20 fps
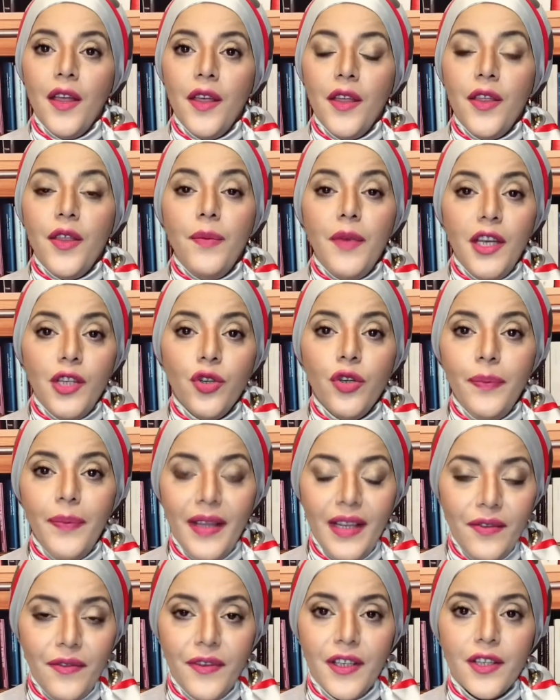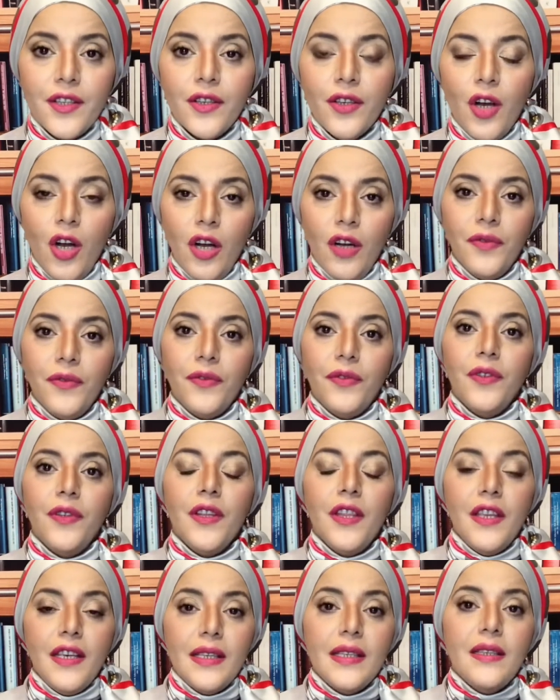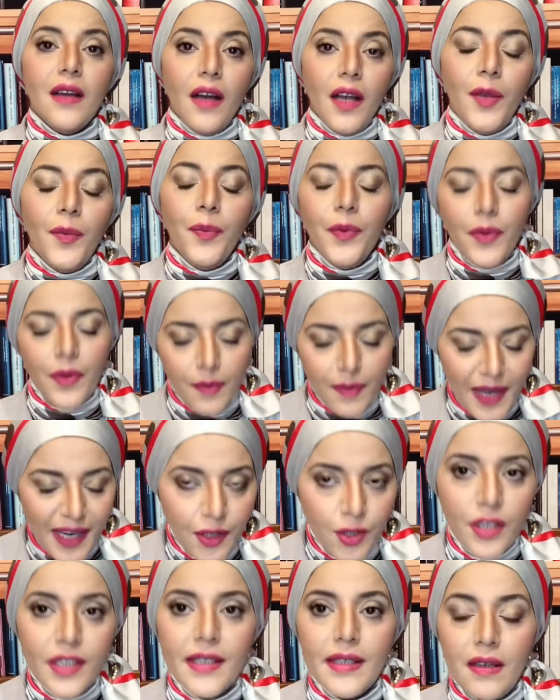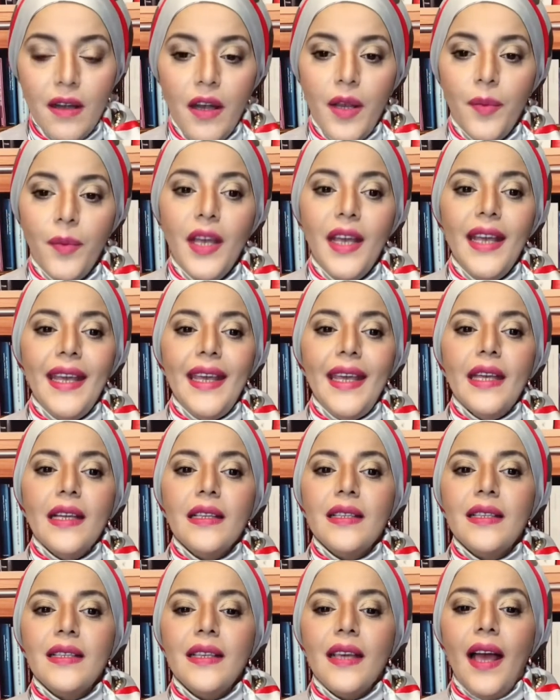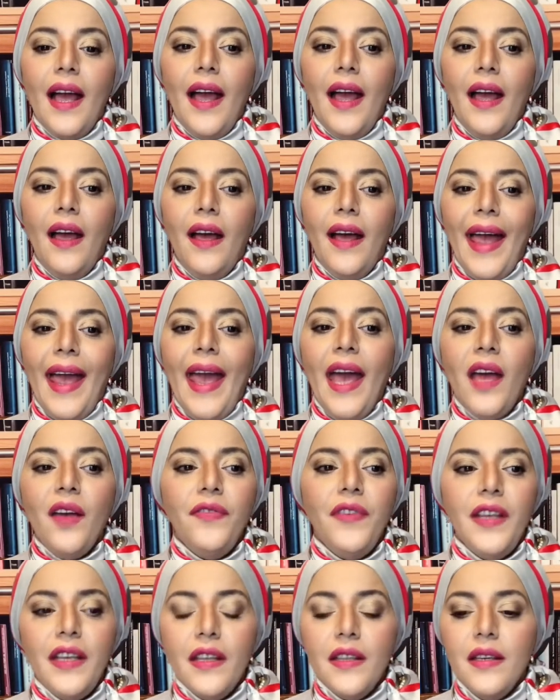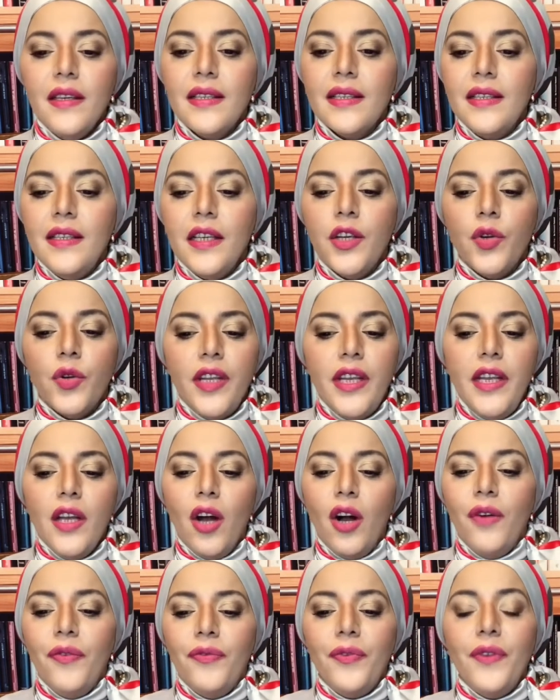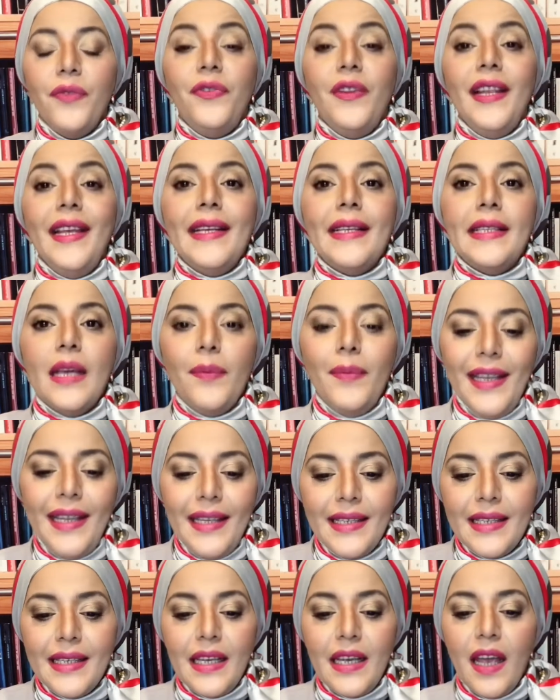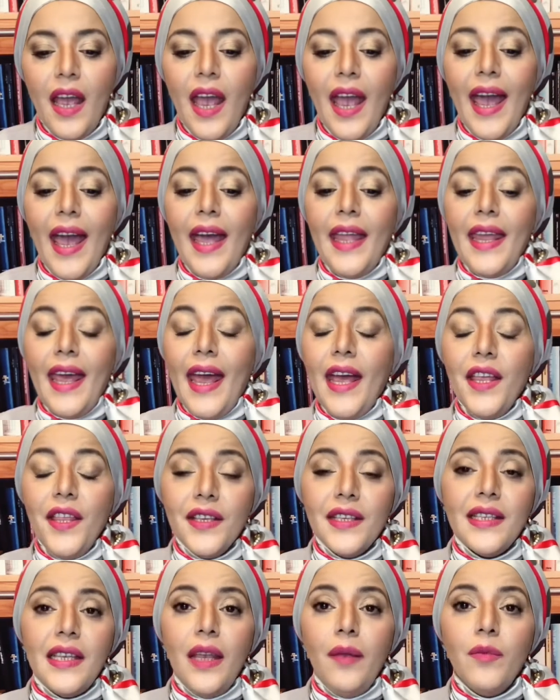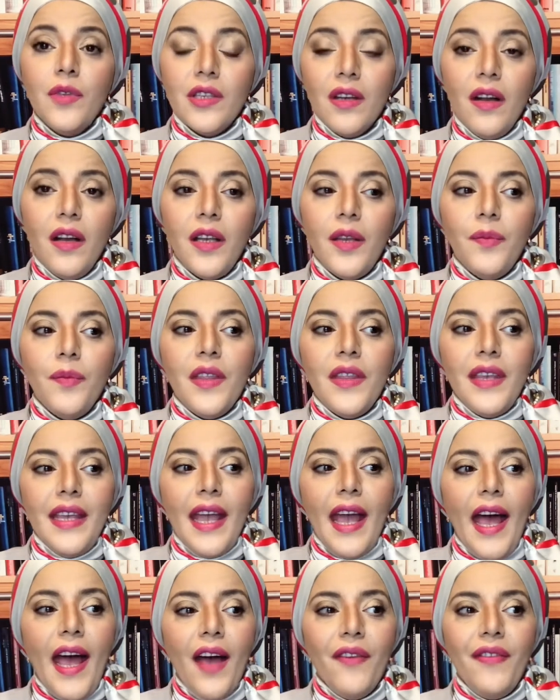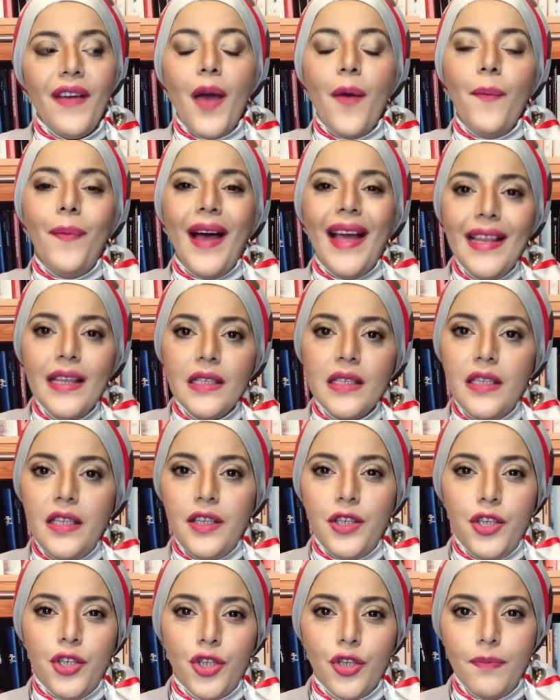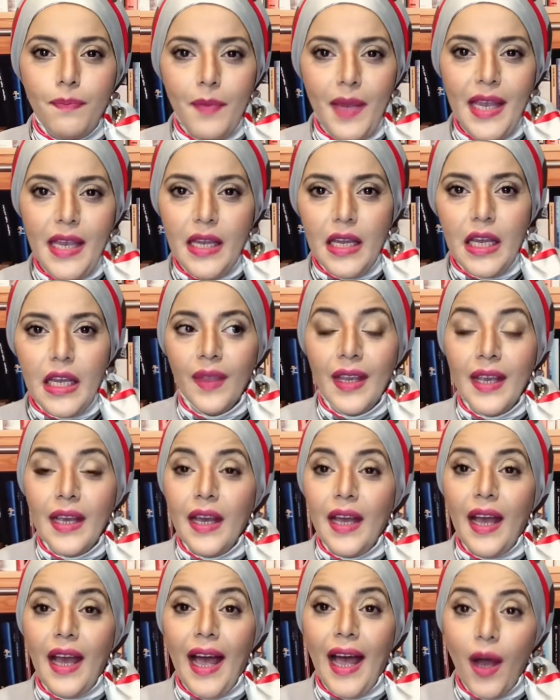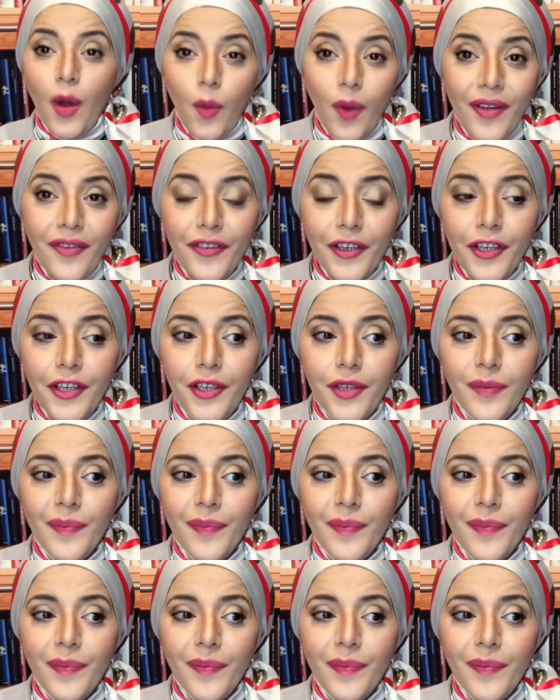The major benefit of this type, the matrix type, is having this degree of flexibility, and at the same time they have a balanced decision making. However,